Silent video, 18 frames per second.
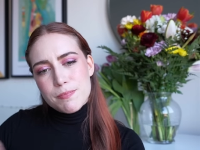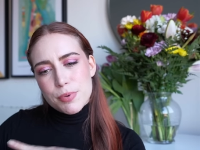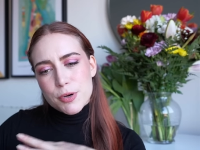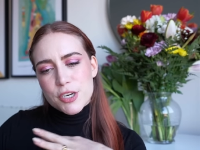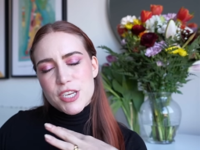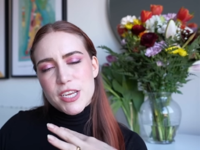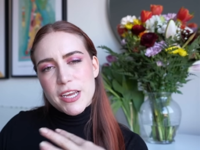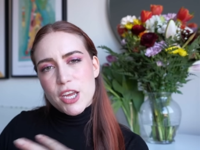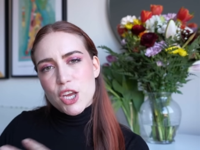
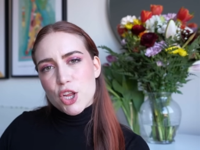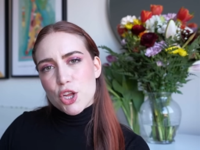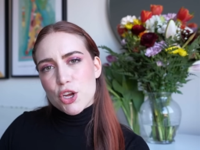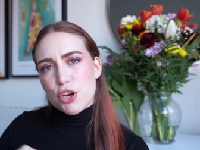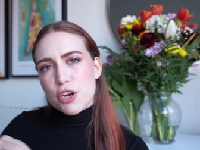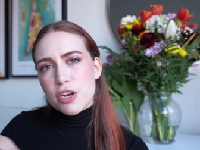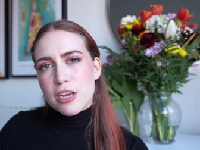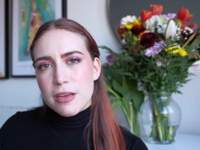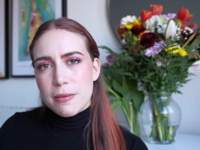
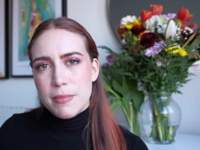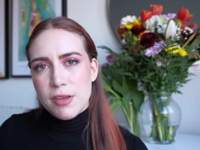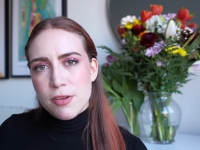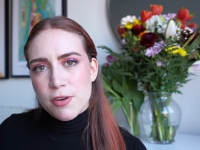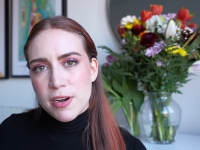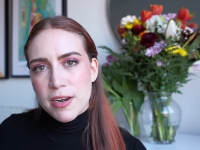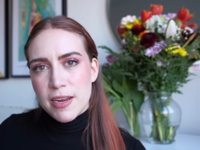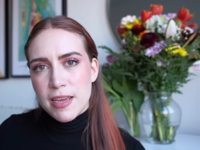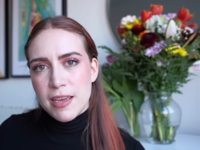particular
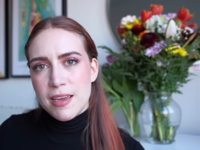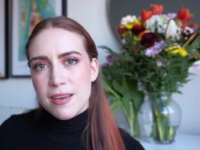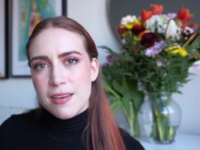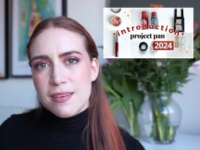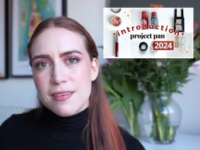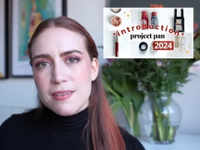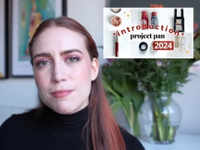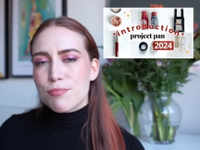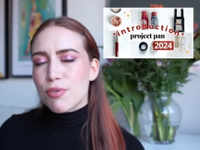community.
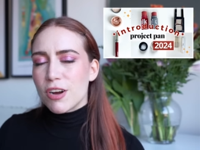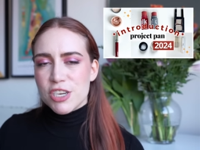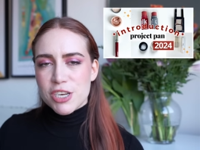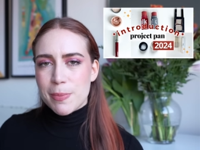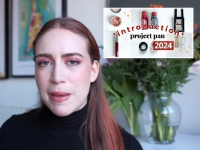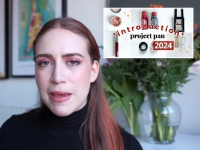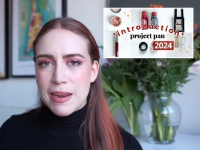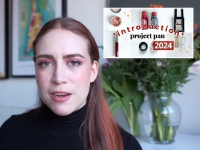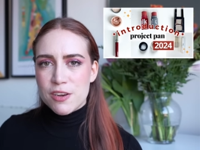Project
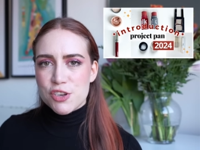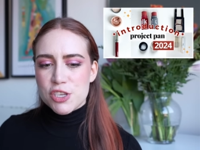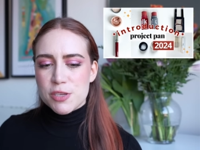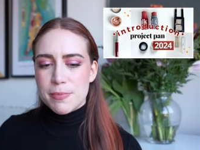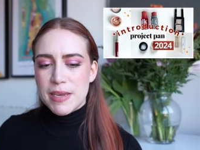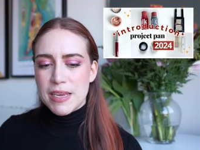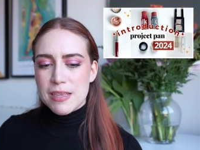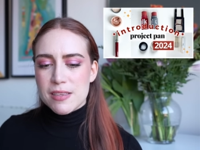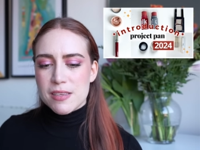panning just
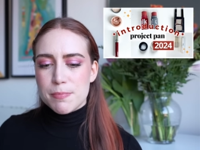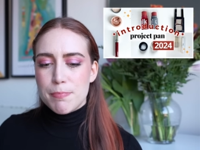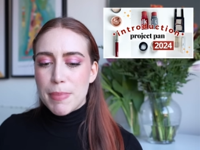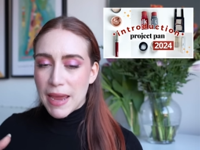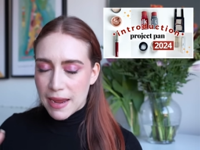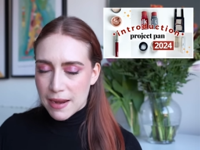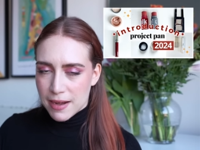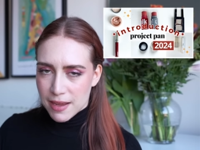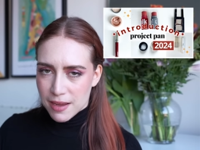means
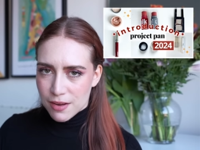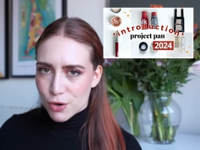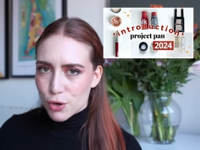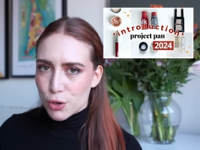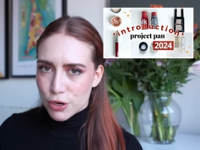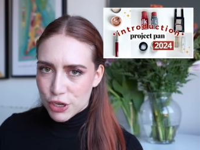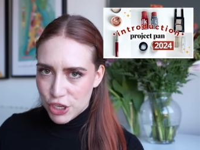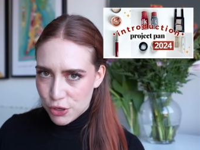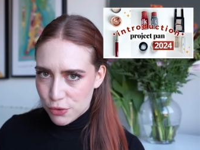panning
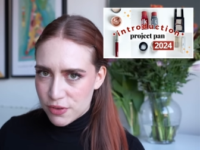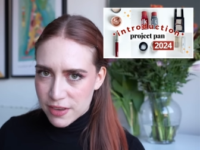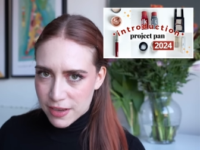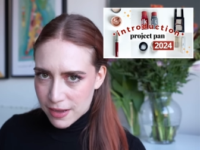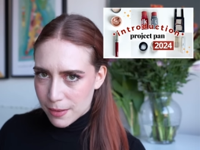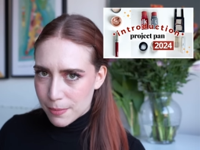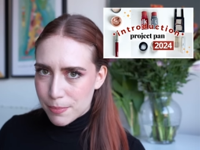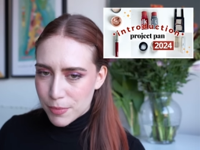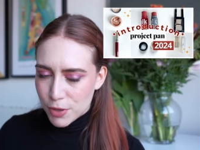or using
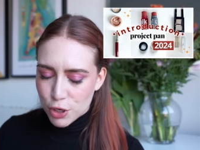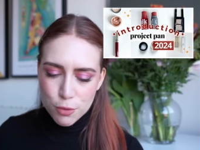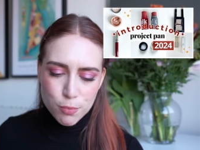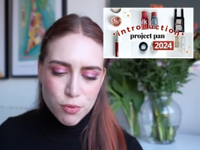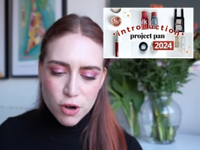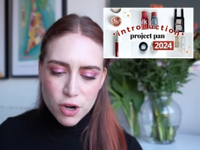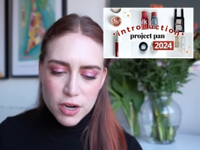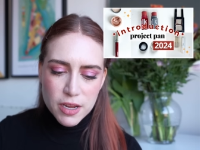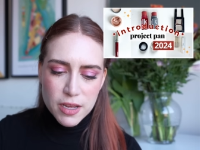up your
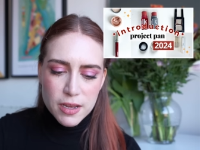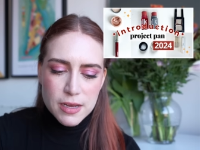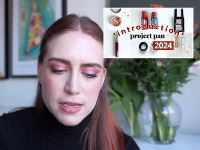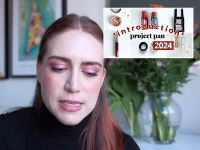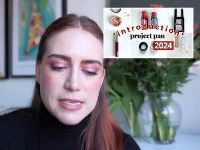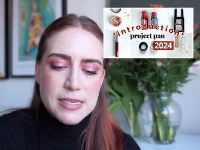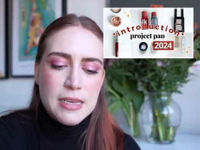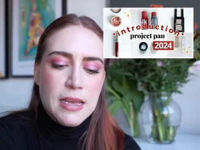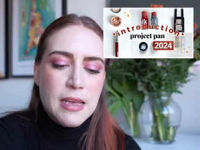
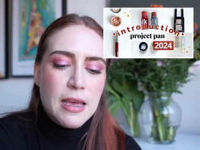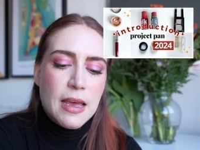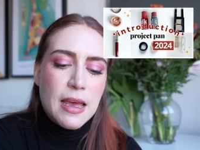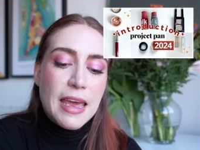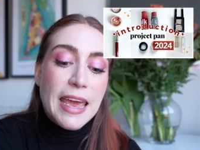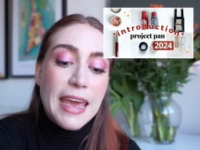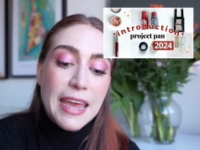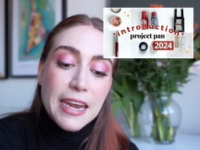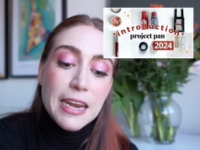products.
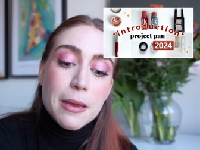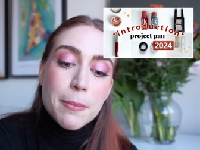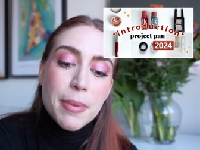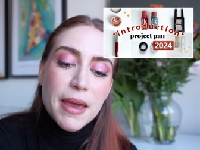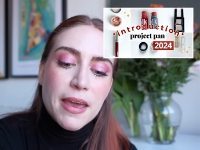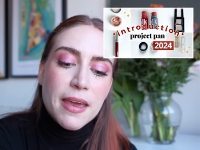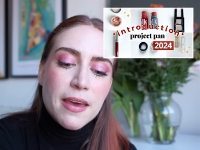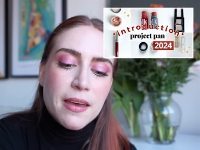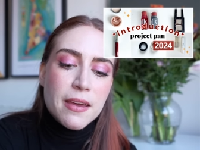Hitting
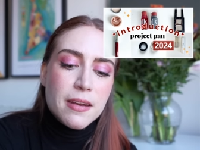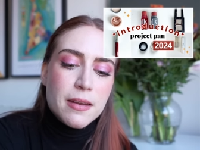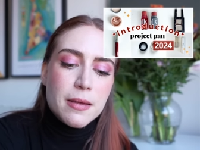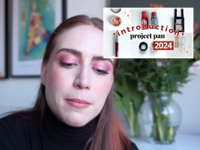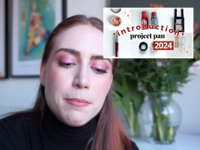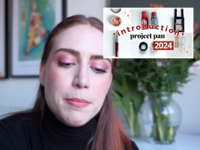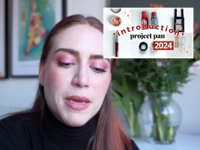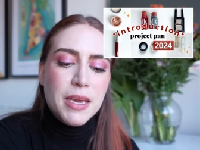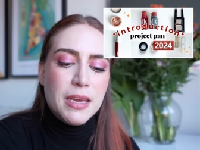pan
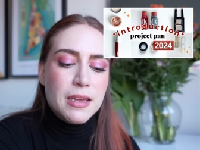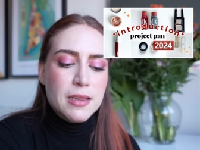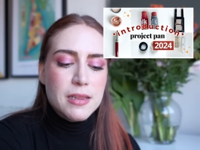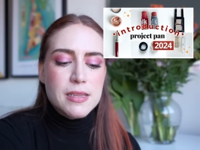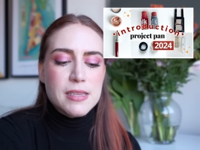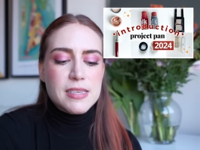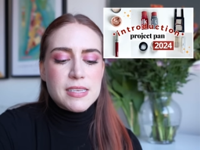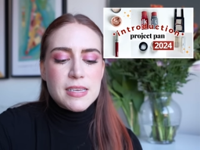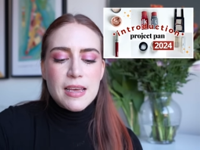
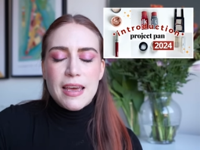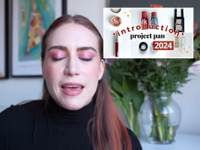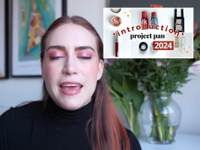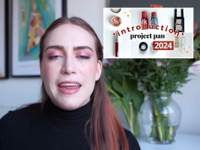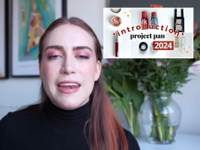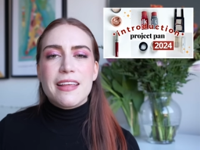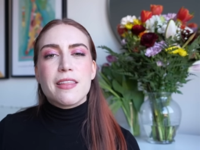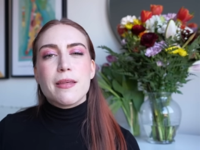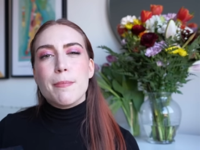means
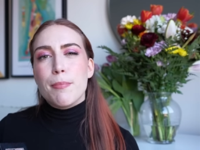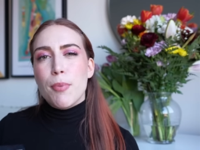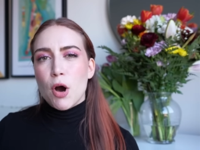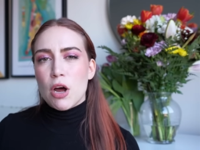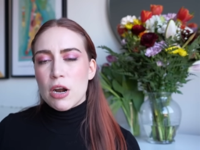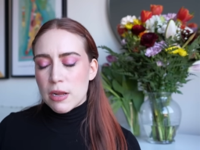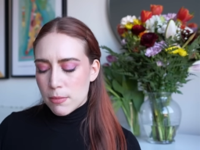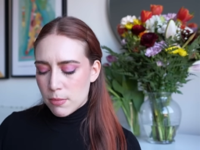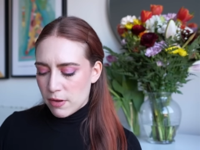hitting the
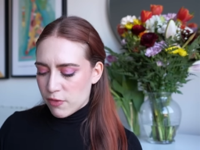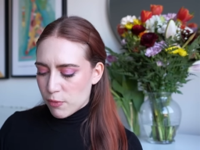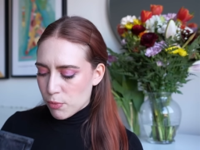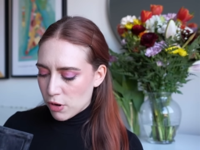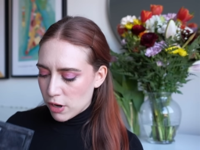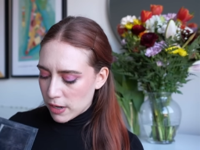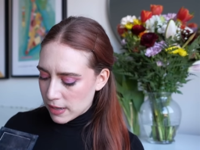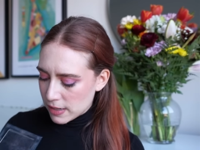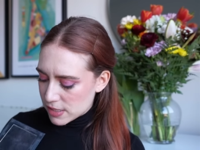bottom of a
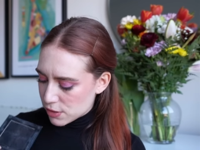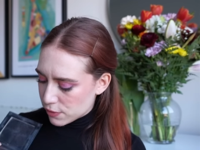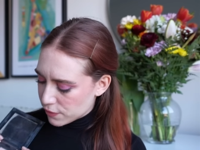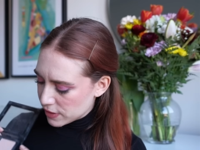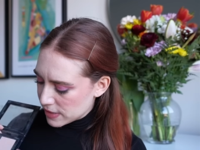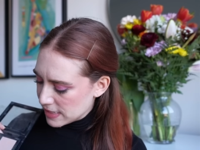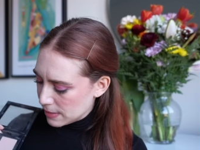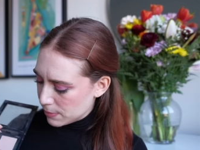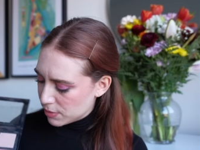product. So for
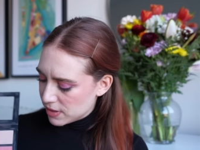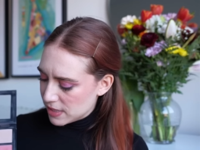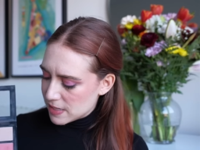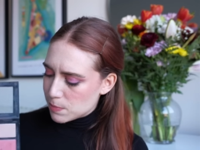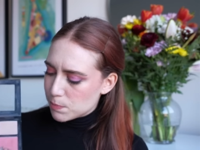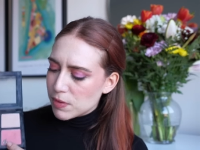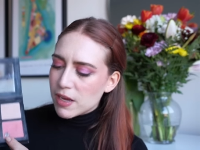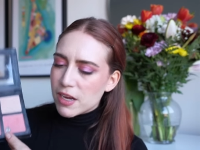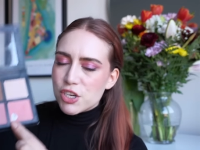example, this
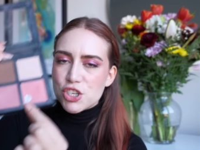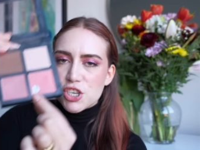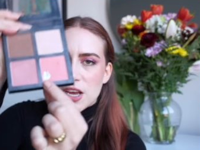blush,